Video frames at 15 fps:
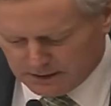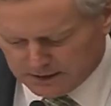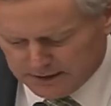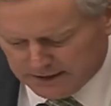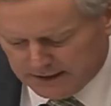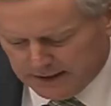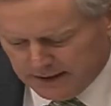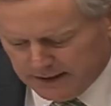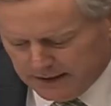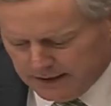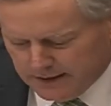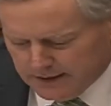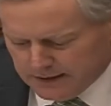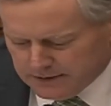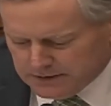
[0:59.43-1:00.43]
All right.
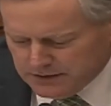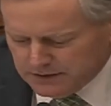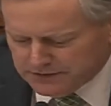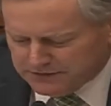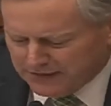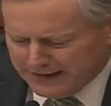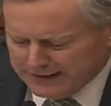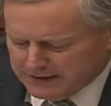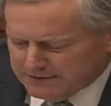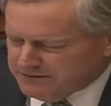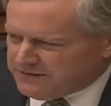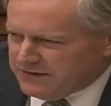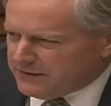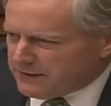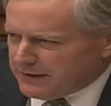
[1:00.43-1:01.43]
Do you find it
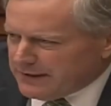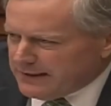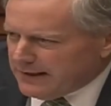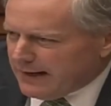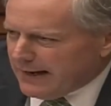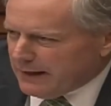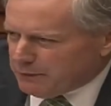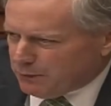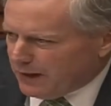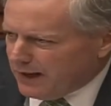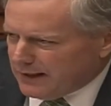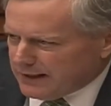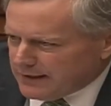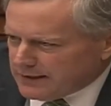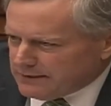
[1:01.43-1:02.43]
very
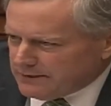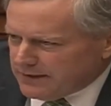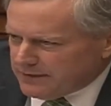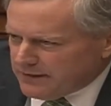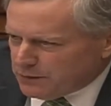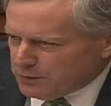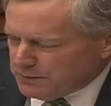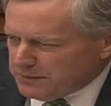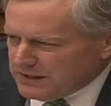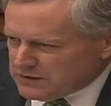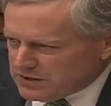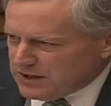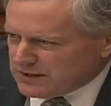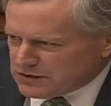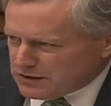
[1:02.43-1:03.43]
ironic that there would be
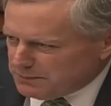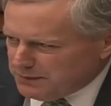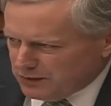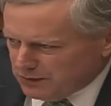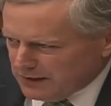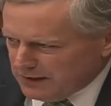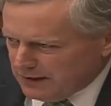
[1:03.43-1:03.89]
testimony